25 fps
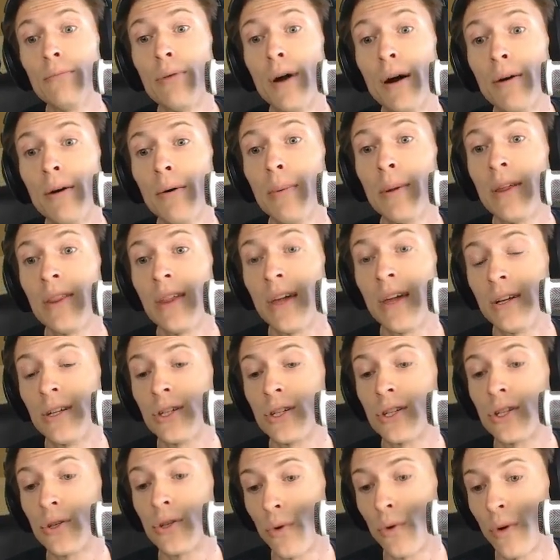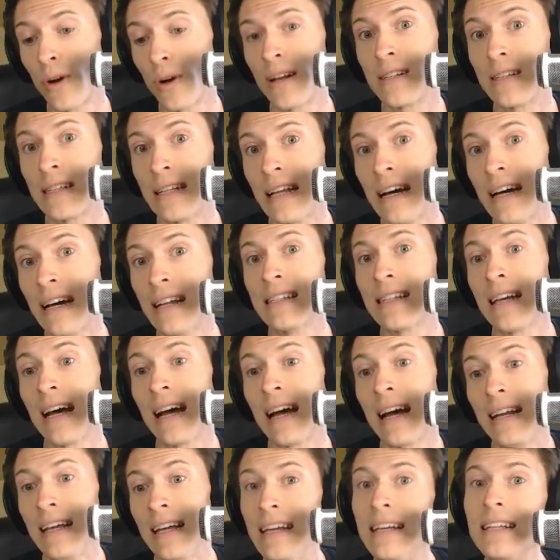Probably they just stored it as an
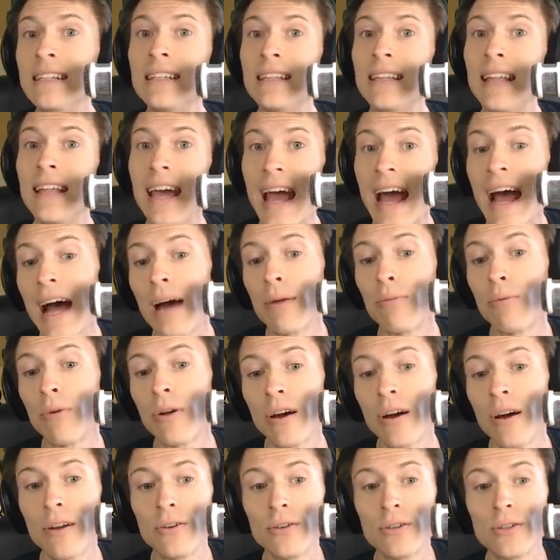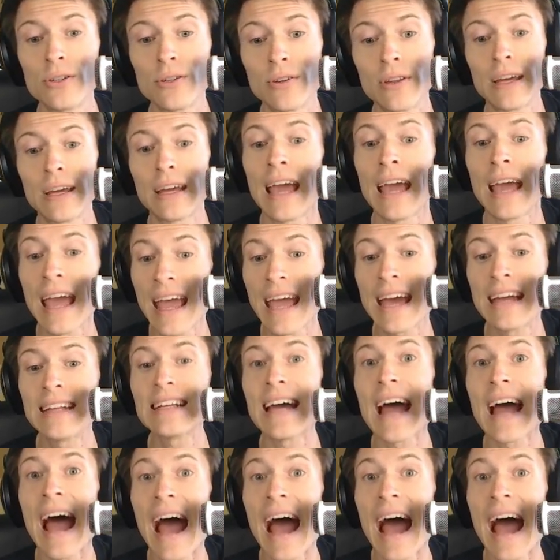unsigned int and they add 100 so they can't